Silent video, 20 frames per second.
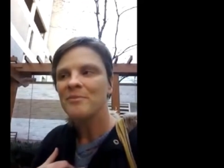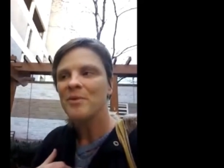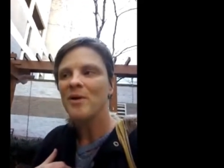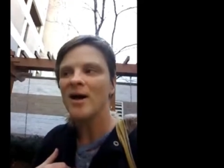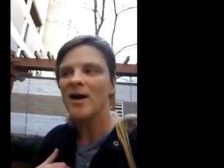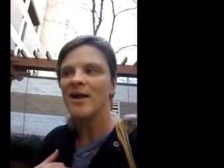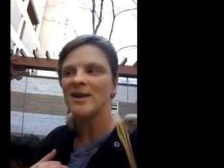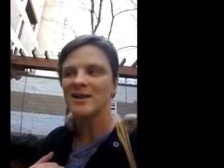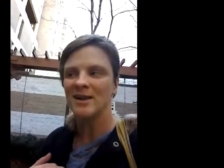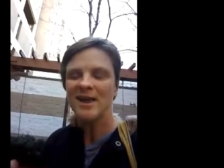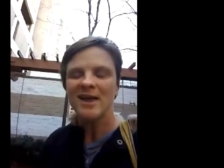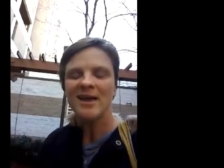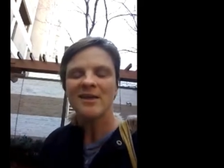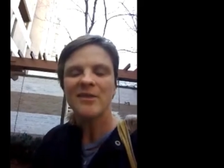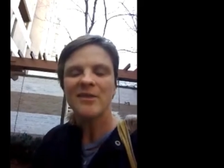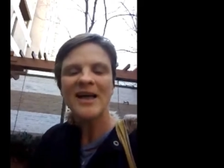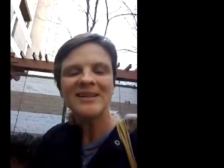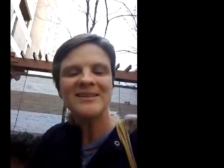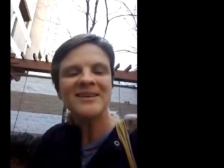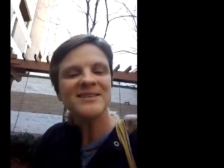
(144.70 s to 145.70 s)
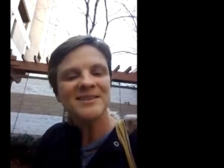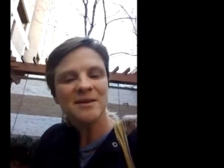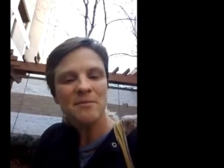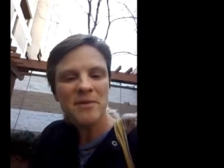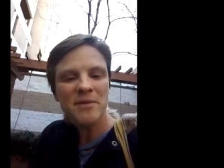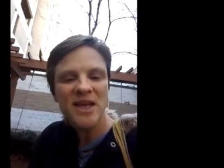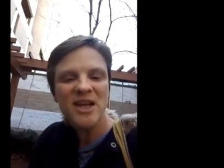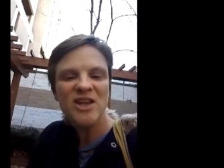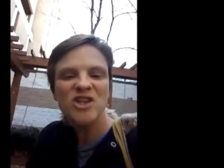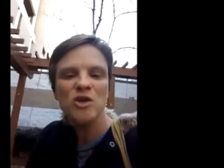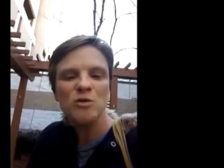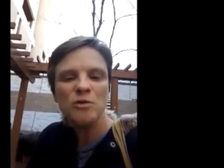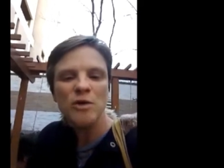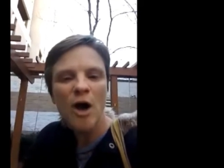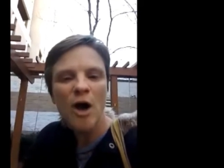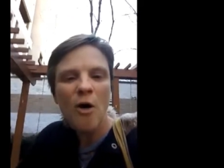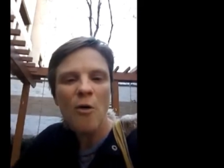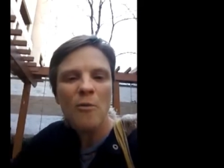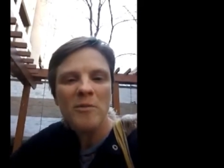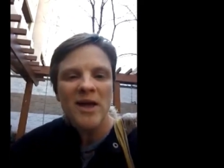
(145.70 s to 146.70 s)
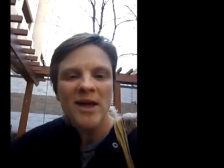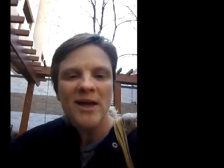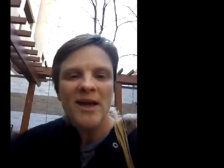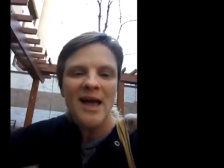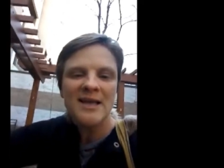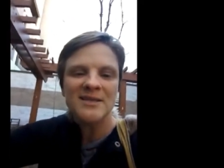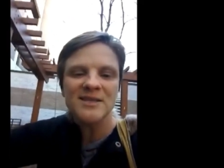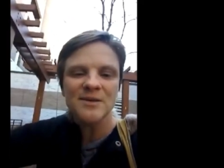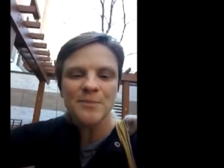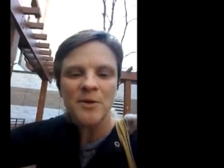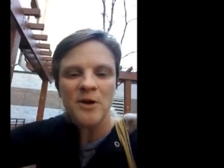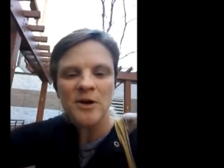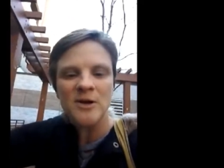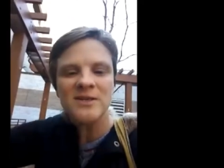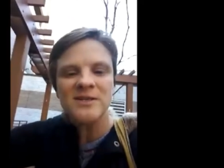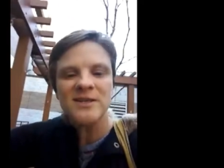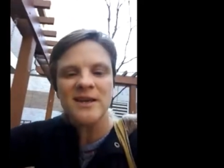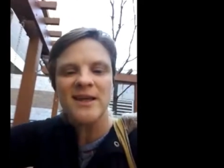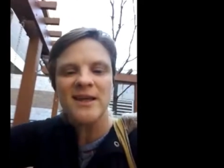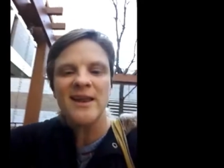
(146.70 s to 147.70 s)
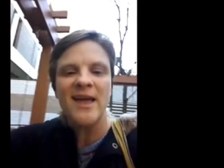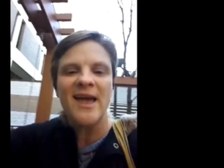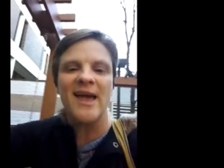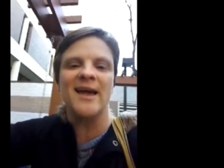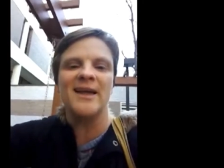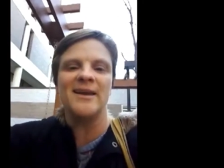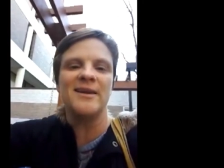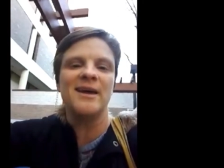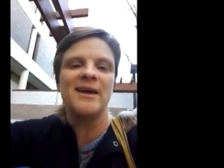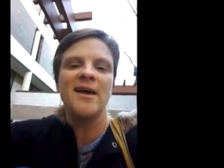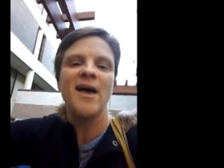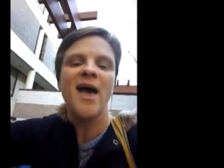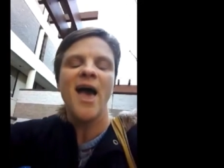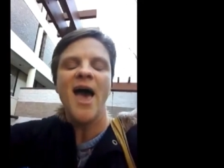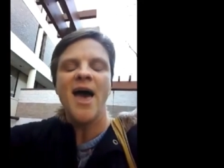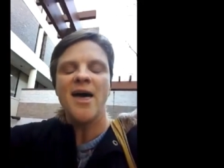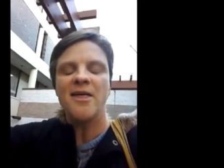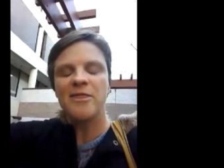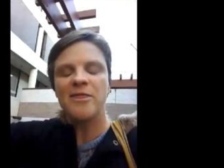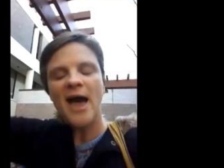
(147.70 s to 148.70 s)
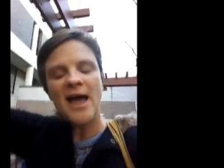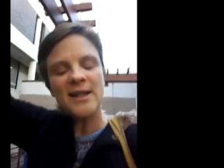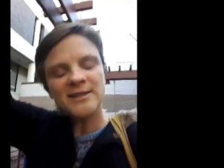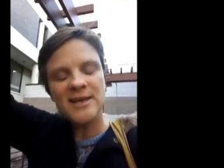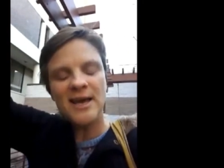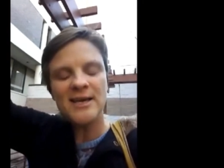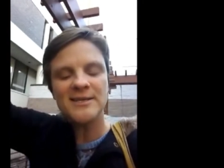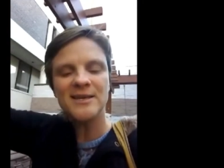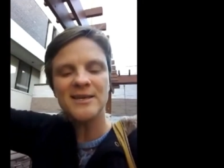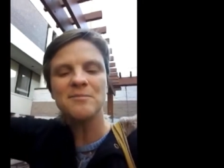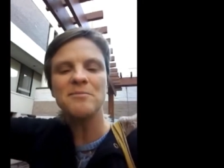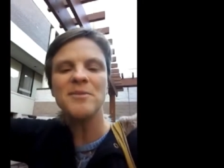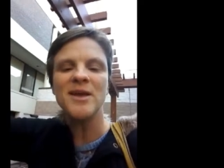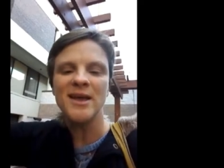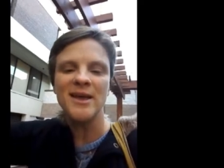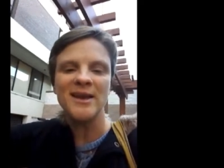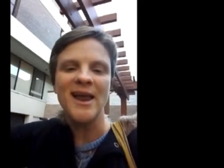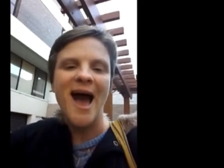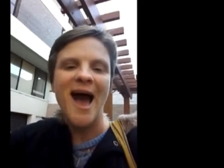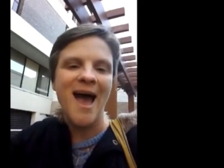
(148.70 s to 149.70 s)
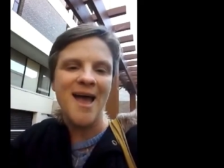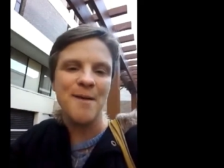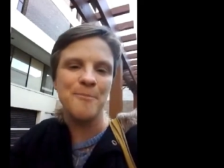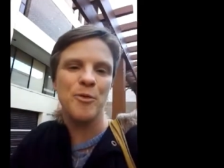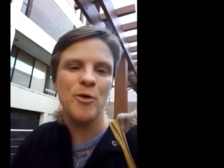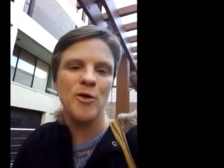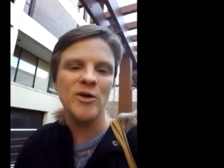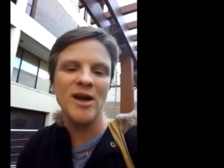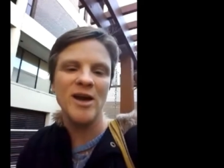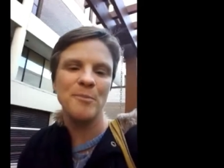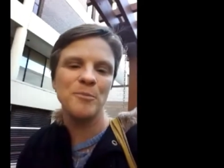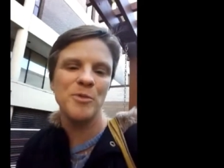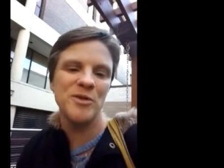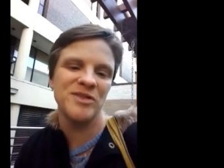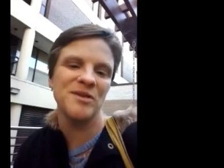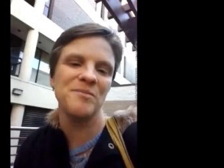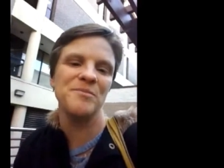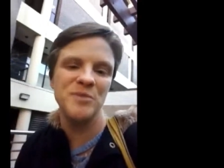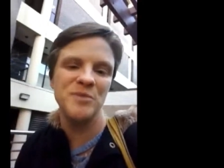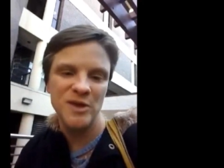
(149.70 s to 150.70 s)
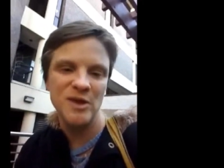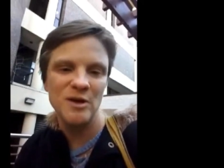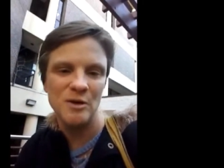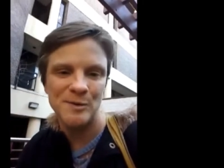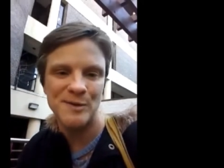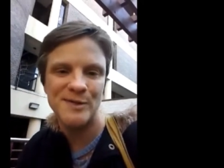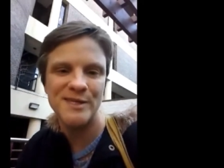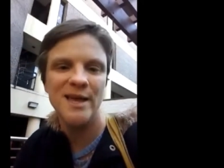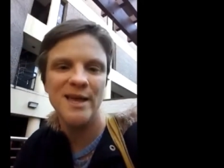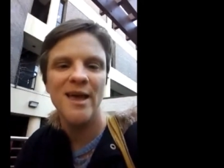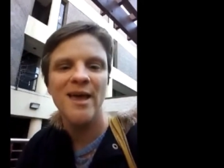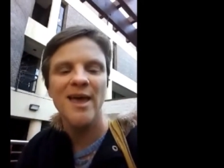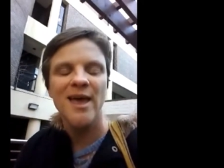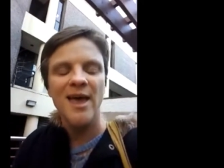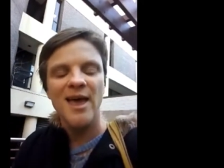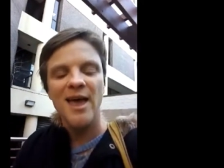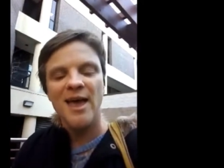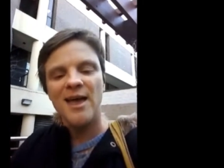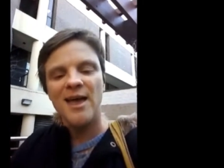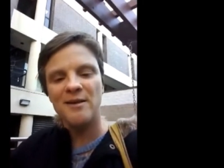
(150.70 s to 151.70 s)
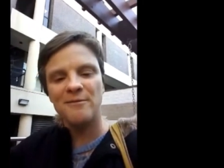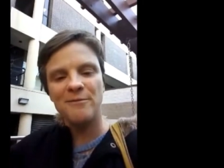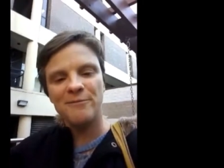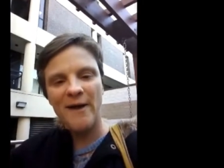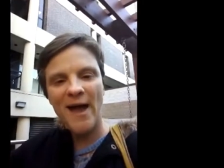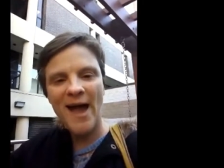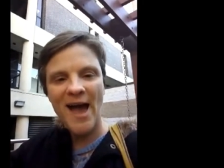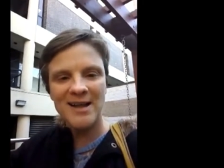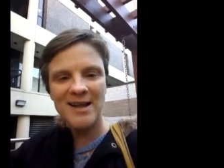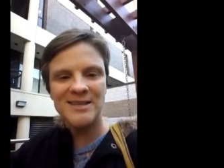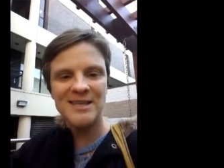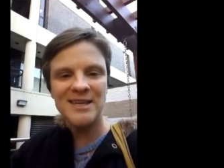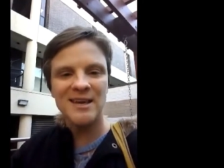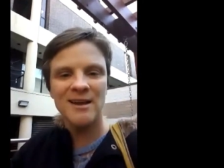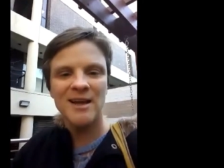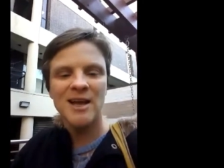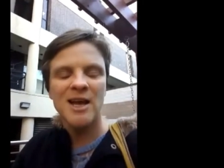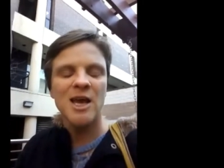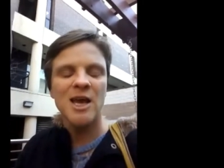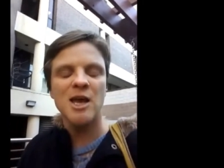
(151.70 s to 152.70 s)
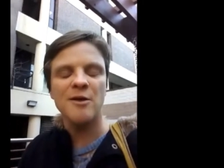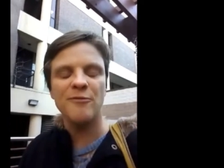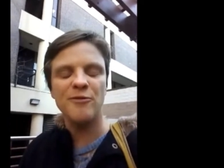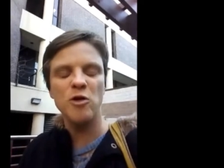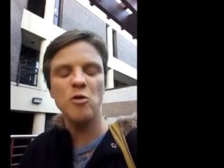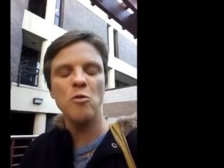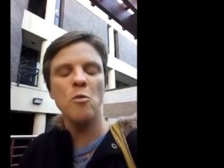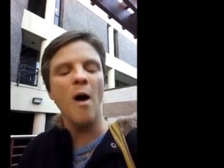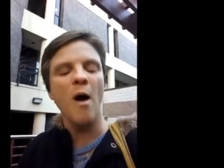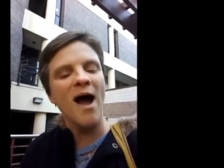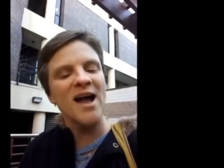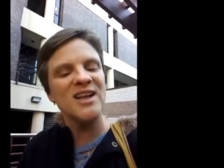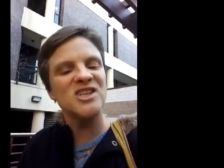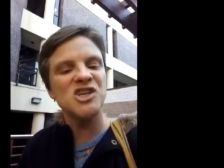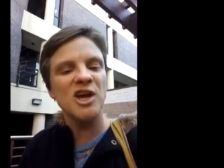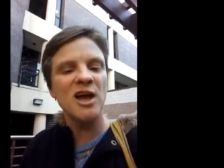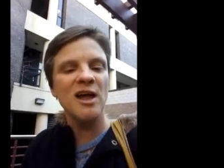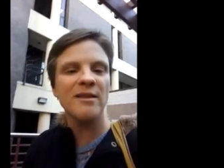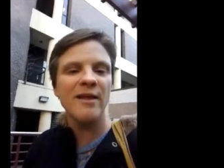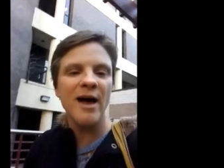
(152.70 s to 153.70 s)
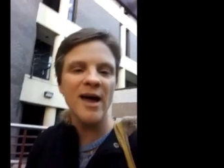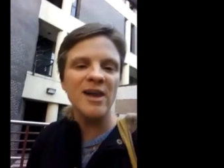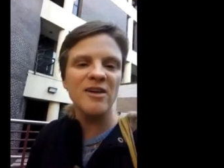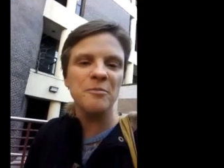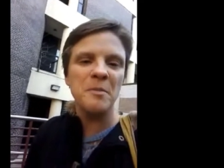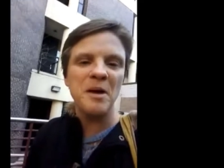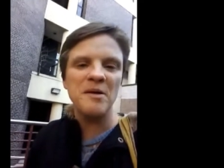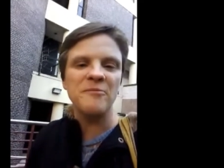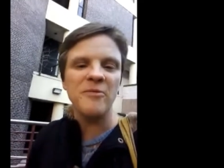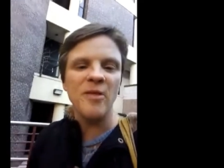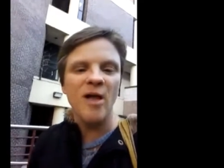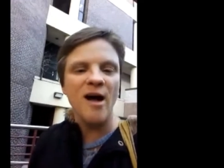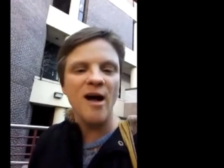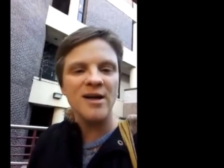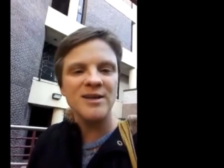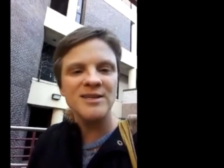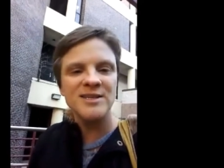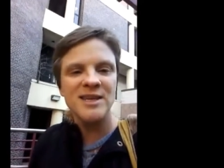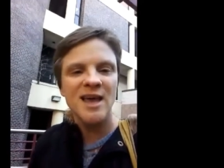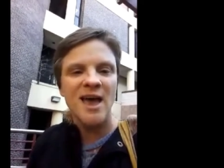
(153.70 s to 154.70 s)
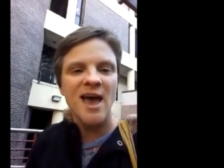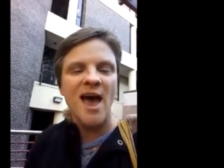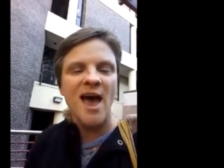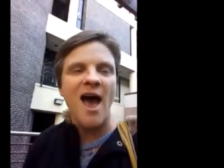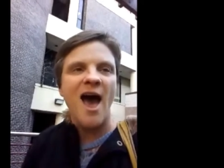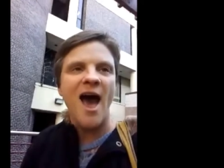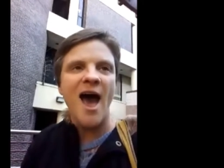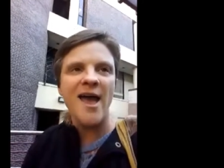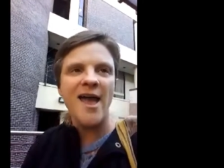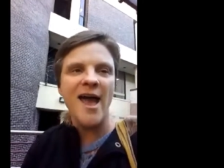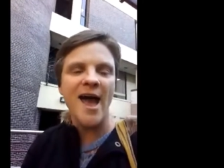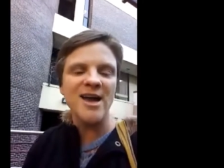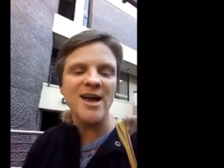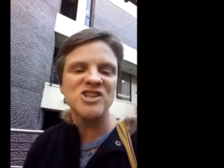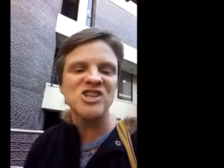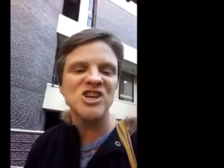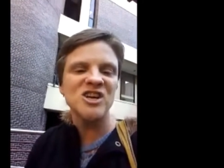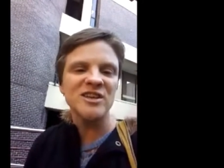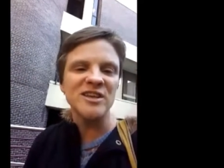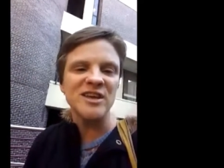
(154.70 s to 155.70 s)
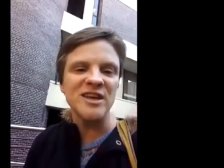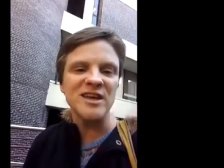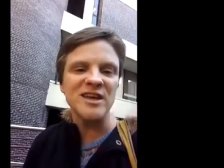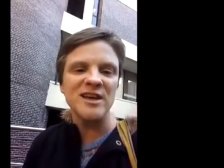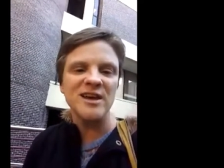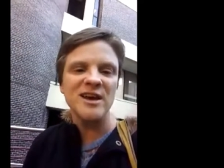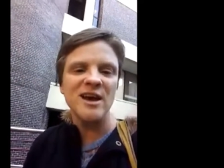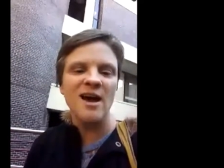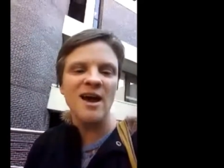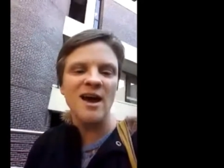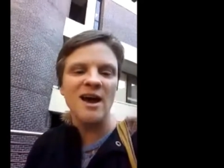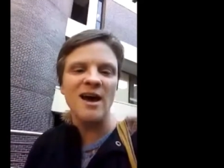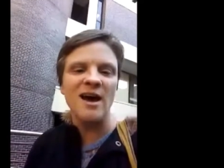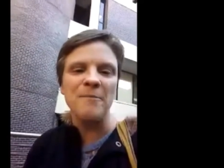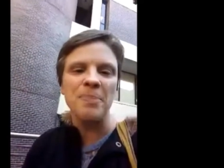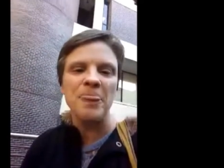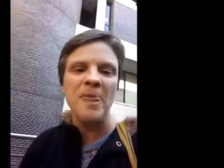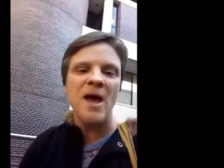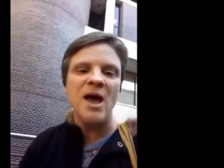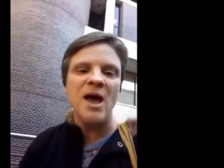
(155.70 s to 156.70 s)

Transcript: But that doesn't mean you know me as a person, and that doesn't mean I put up with abuse. In fact, if you watch a lot of my vlogs, I actually uh,